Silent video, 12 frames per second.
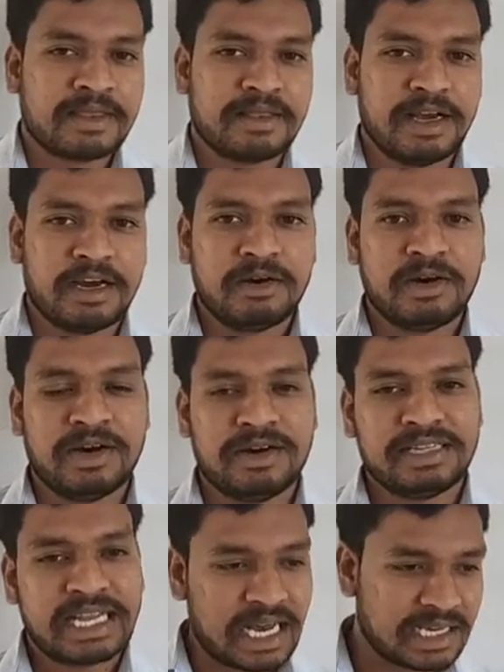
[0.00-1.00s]
now
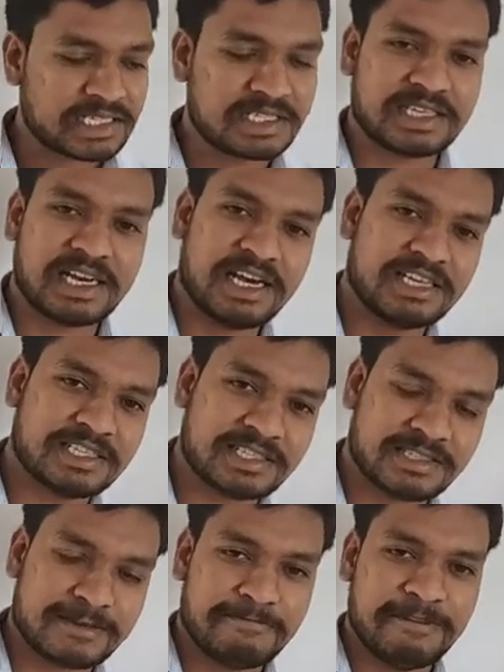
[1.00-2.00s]
in the last
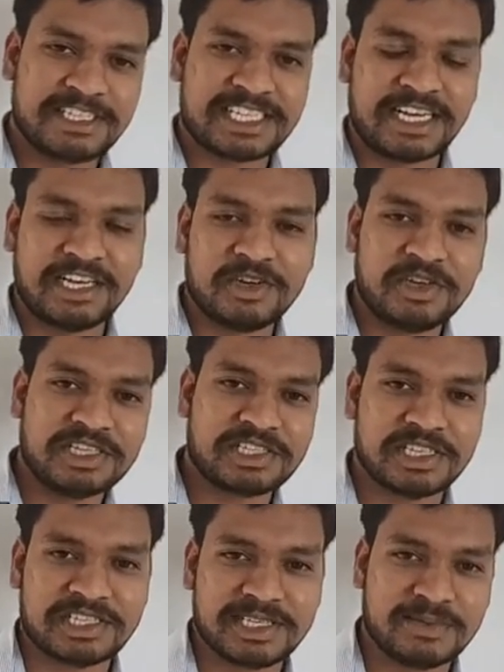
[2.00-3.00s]
class we started to
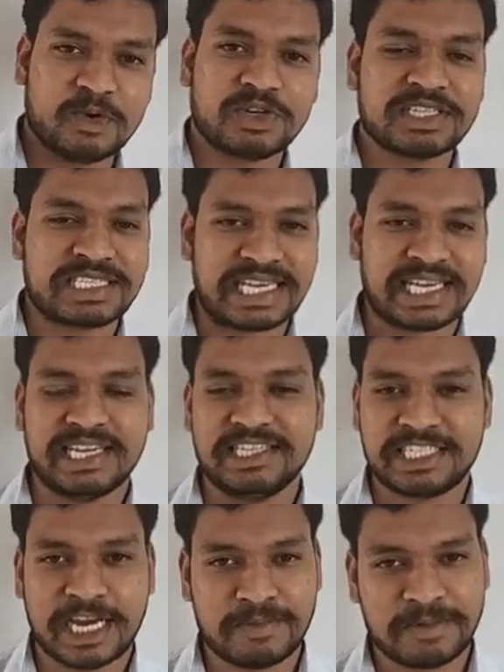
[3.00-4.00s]
discuss about the second
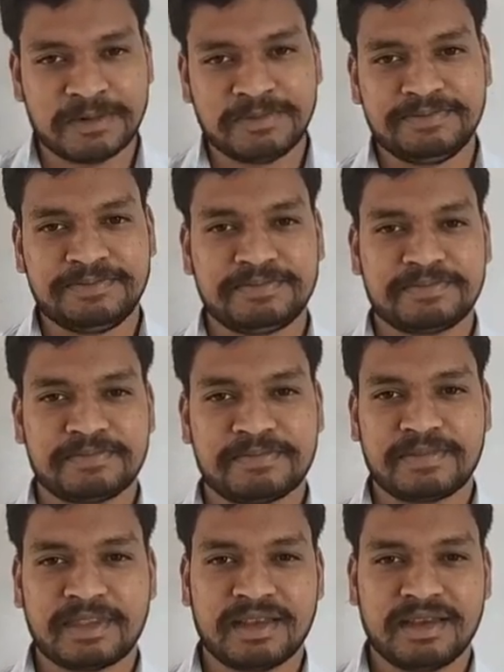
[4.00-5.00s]
chapter.
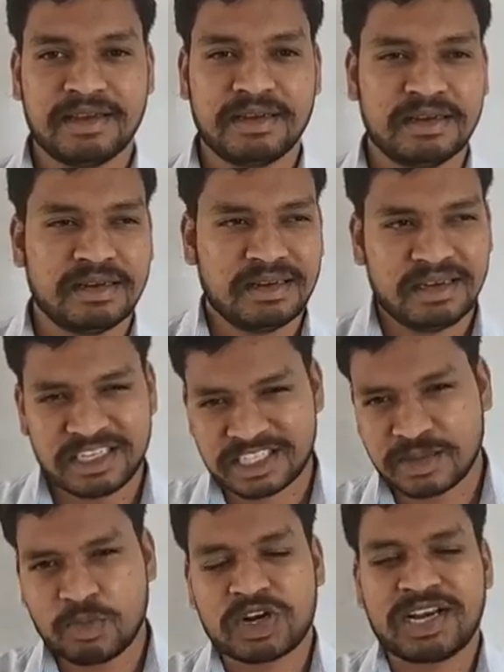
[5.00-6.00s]
It's
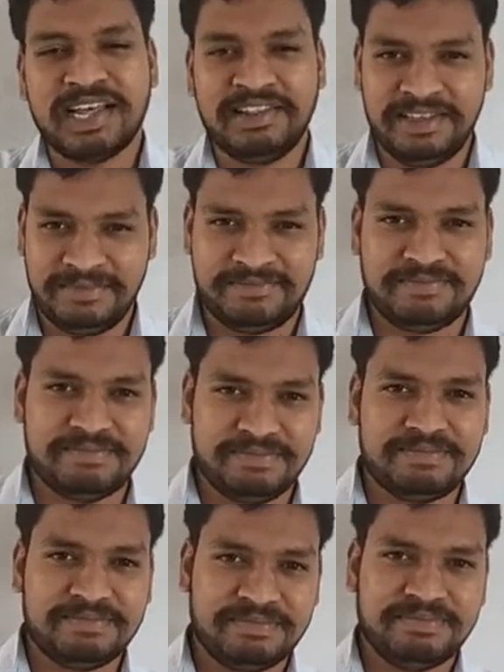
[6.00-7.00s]
somewhat lengthy.
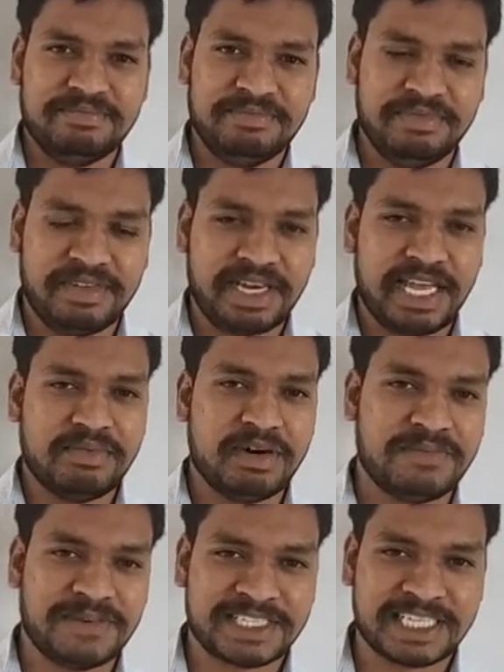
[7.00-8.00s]
The name
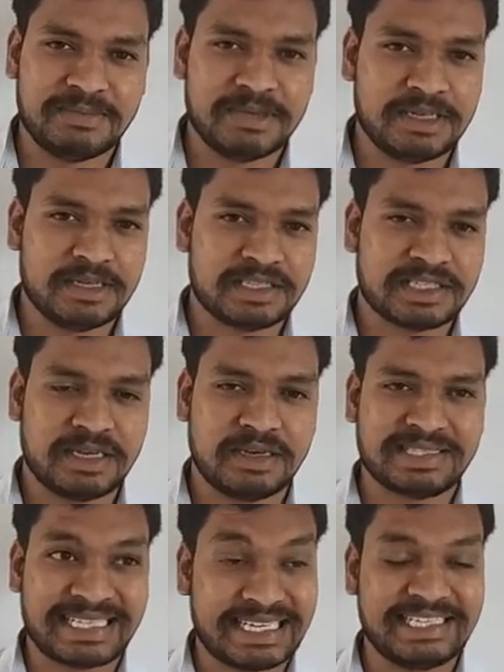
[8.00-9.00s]
of a
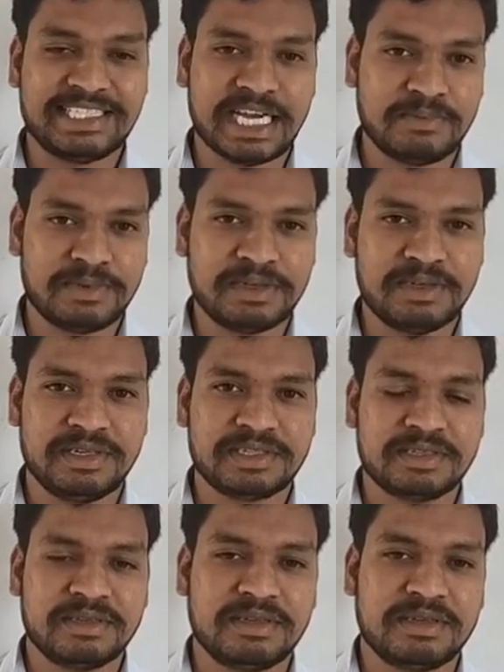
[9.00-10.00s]
second chapter is
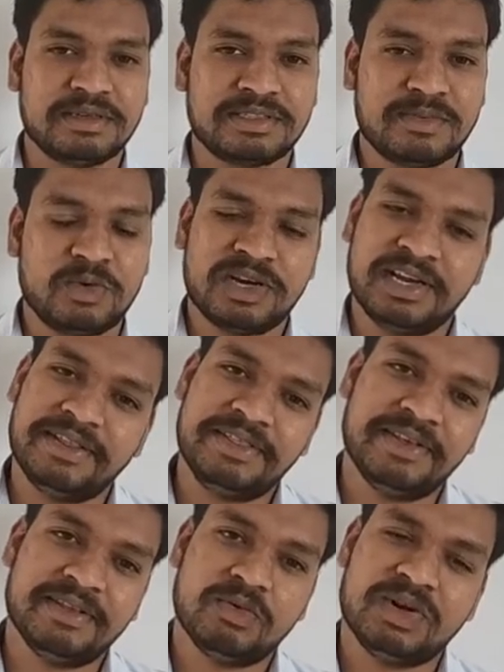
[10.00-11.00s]
somewhat lengthy.
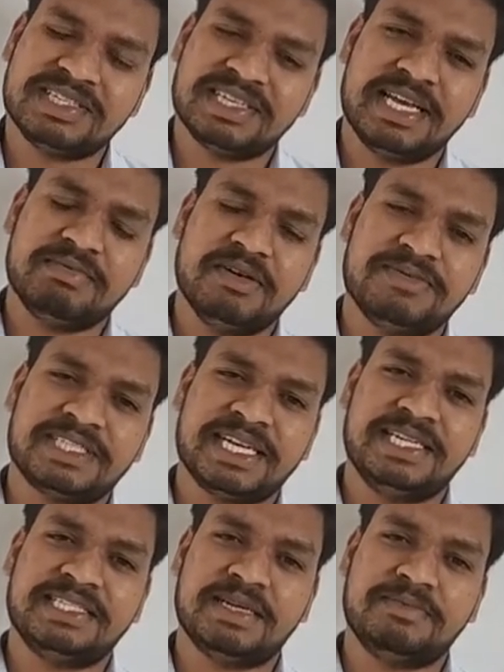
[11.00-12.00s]
What is the name of the
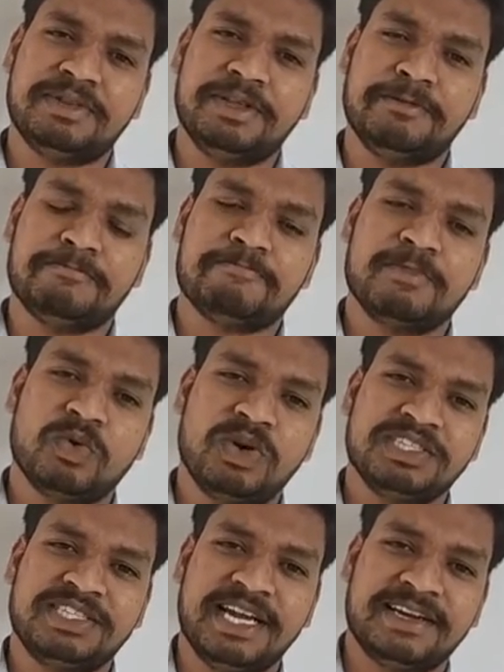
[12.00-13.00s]
second chapter then? What
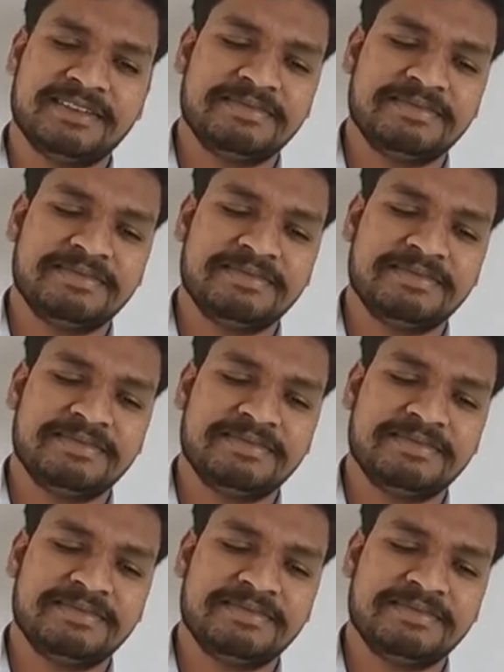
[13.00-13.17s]
is that?